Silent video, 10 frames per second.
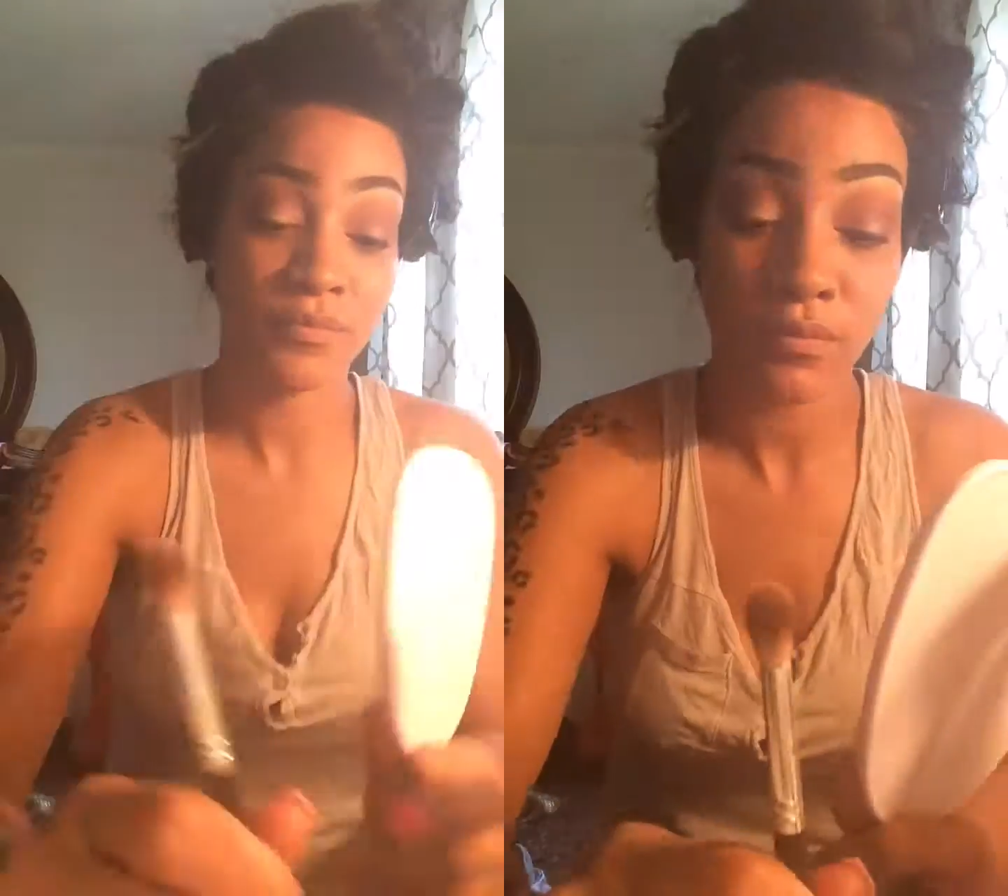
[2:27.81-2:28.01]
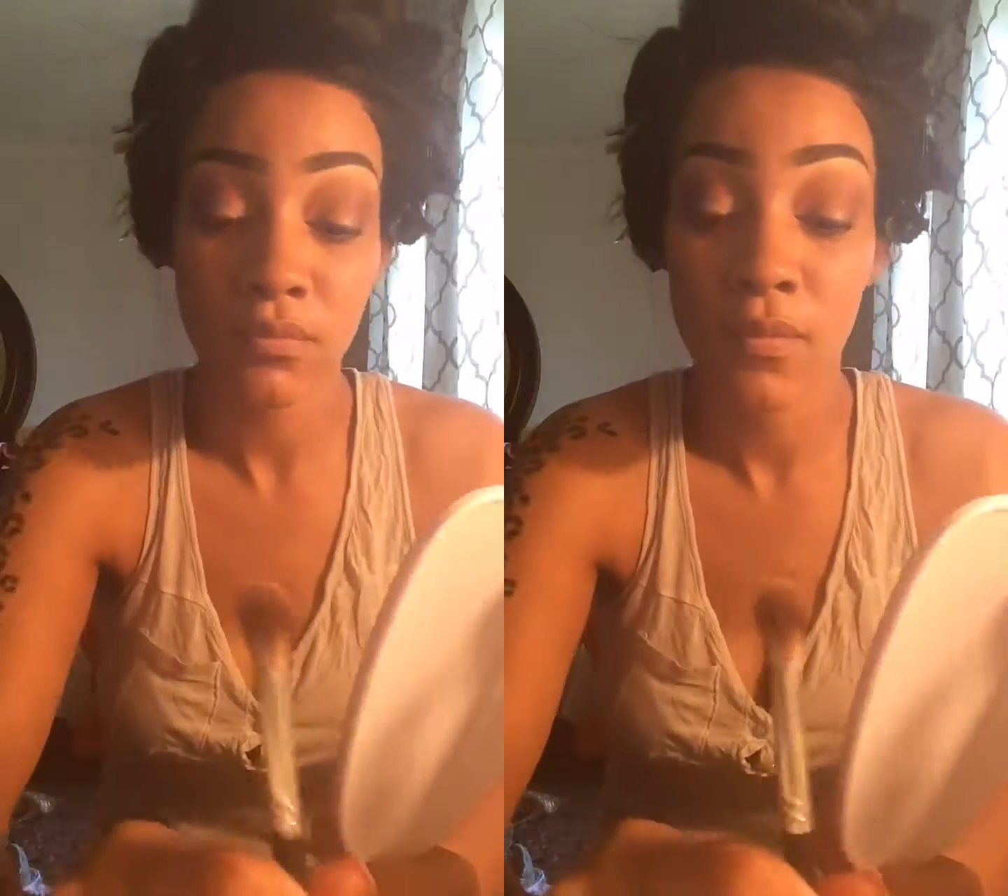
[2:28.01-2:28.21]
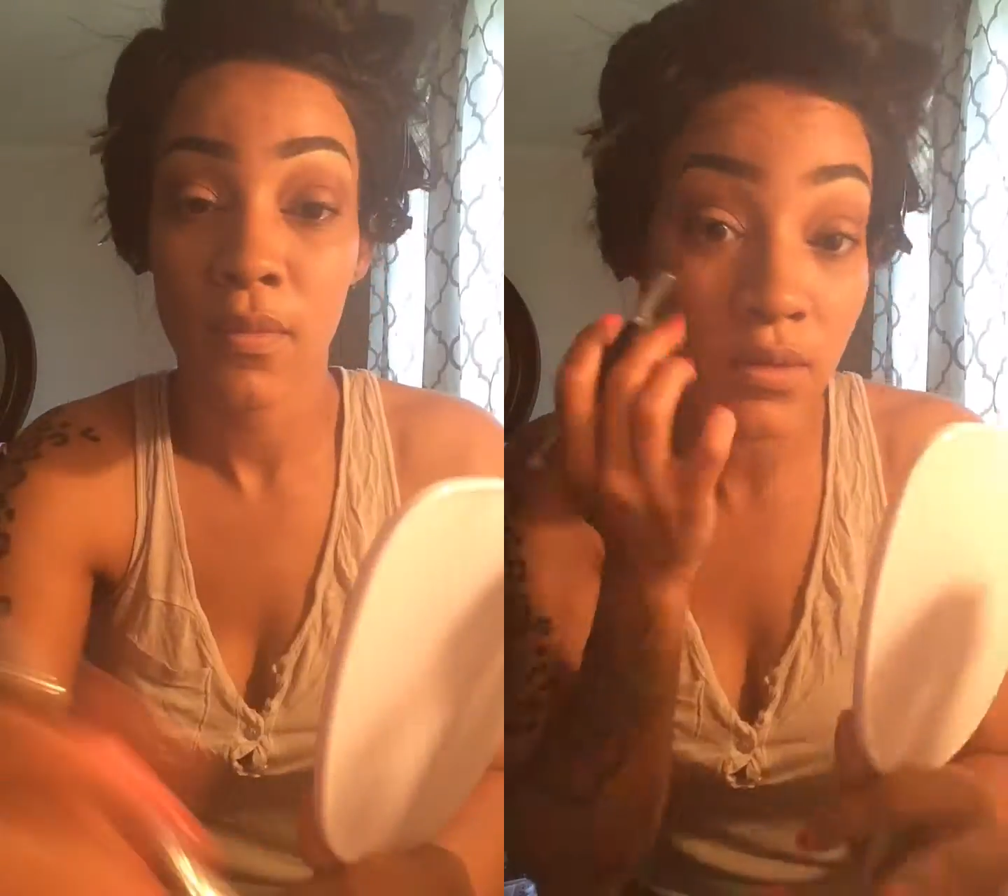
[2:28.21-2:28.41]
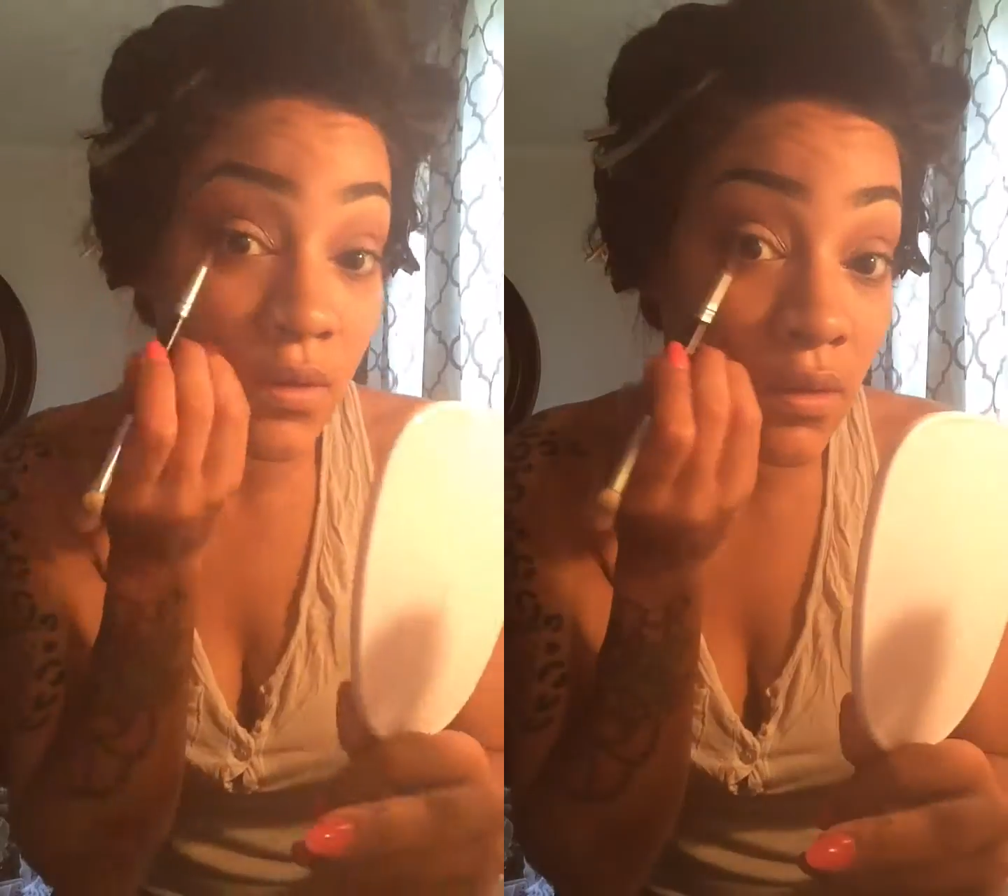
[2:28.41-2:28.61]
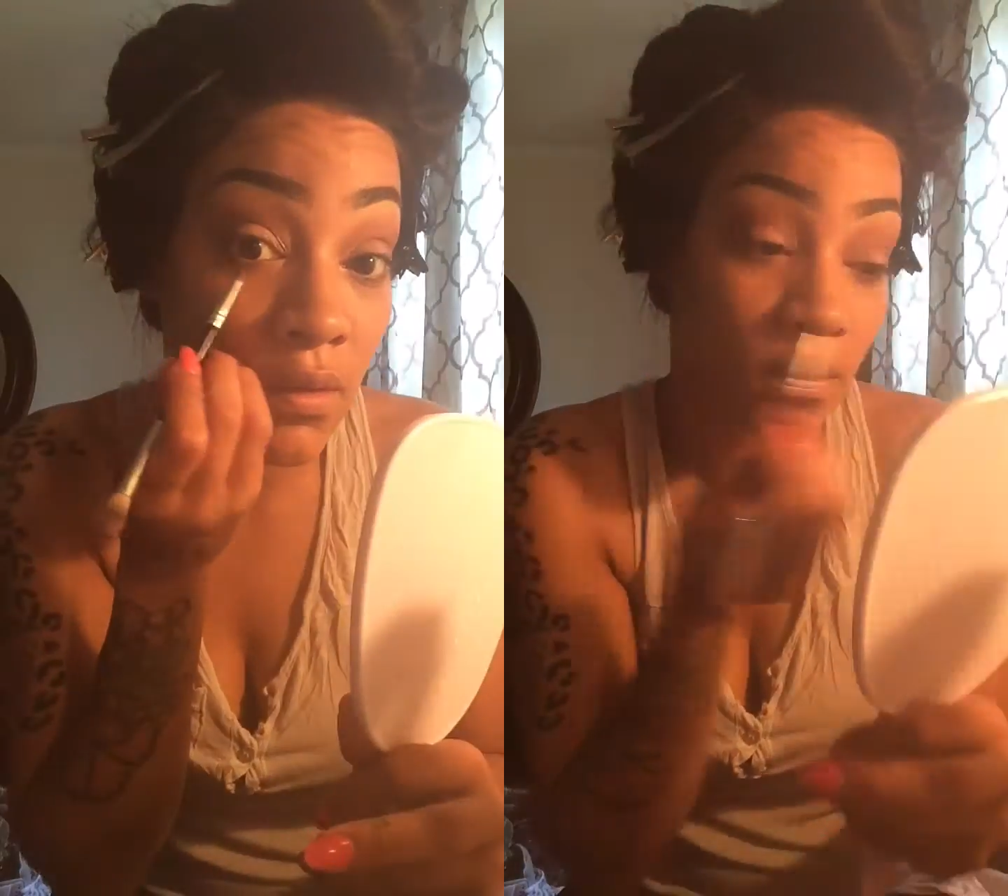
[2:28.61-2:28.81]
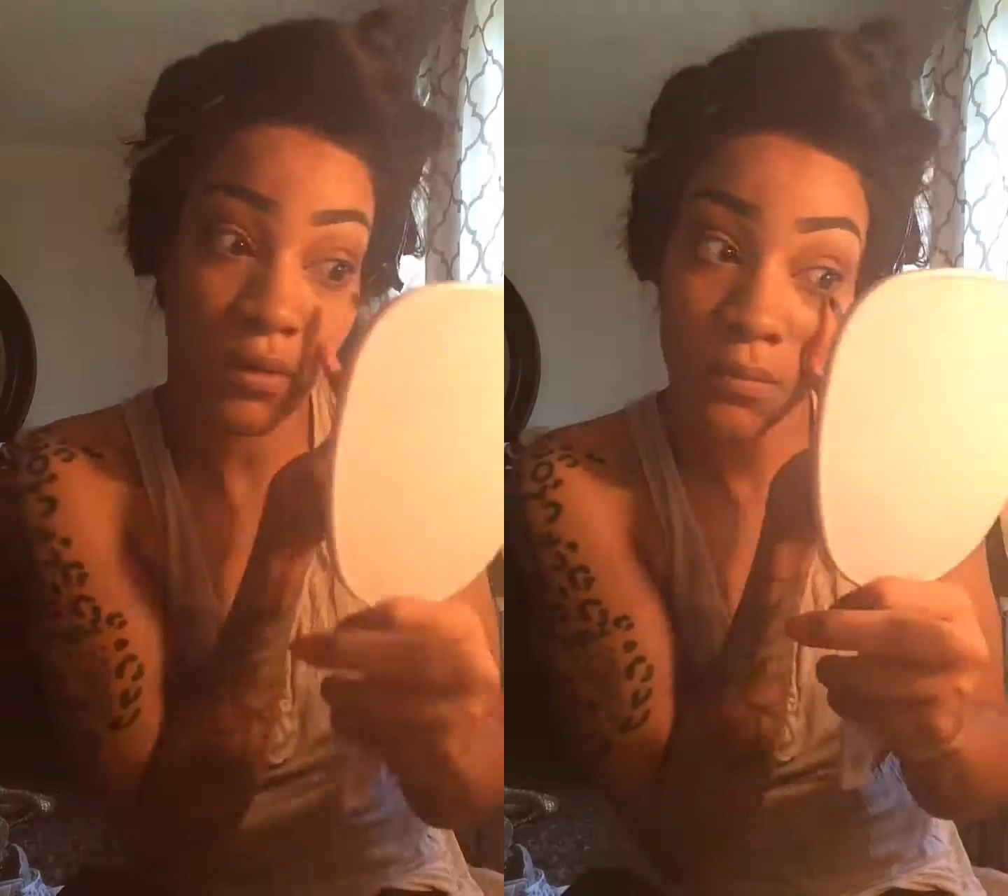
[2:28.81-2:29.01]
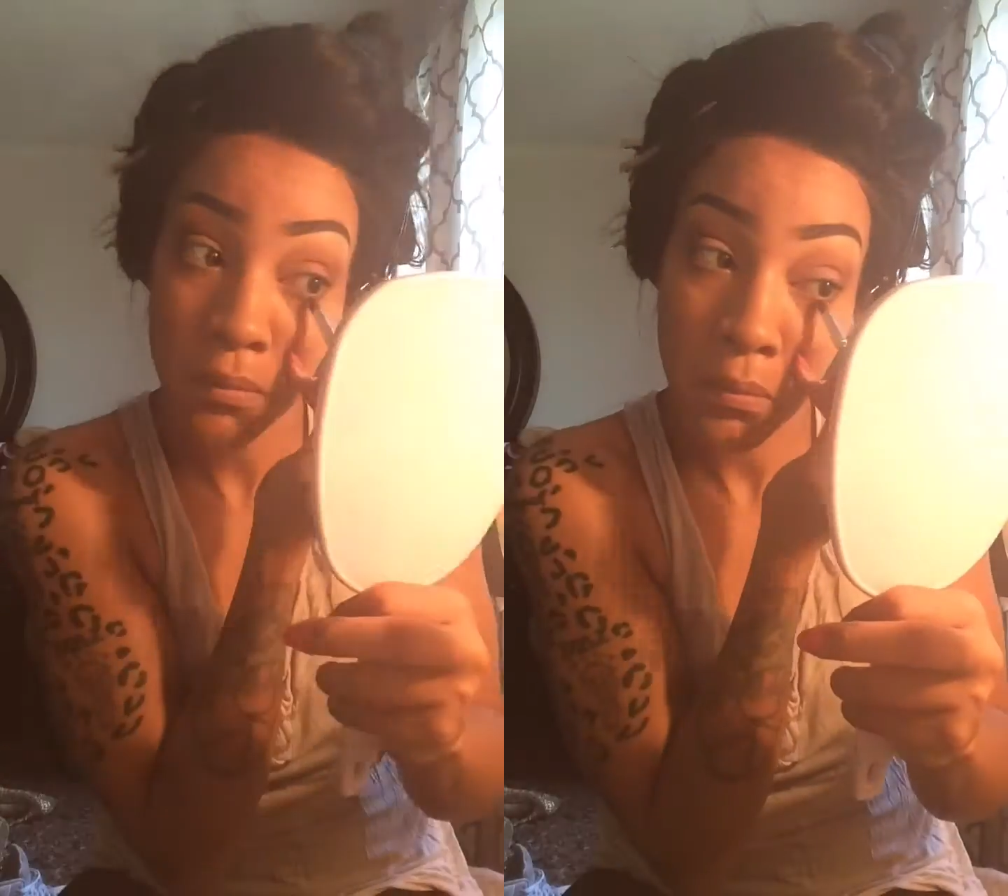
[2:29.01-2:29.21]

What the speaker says: crease brush, and then